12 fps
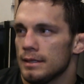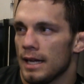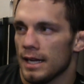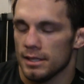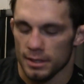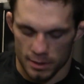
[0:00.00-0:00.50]

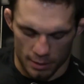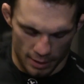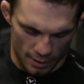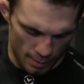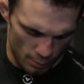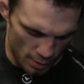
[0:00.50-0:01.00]
Actually, it's the
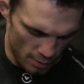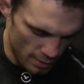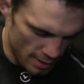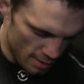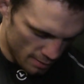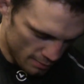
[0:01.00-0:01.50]
gear I'm
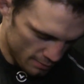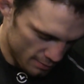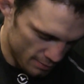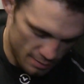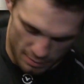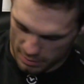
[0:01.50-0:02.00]
wearing right
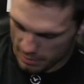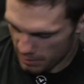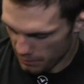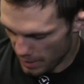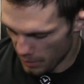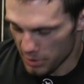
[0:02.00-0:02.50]
now,
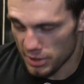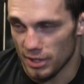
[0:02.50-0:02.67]
the Virus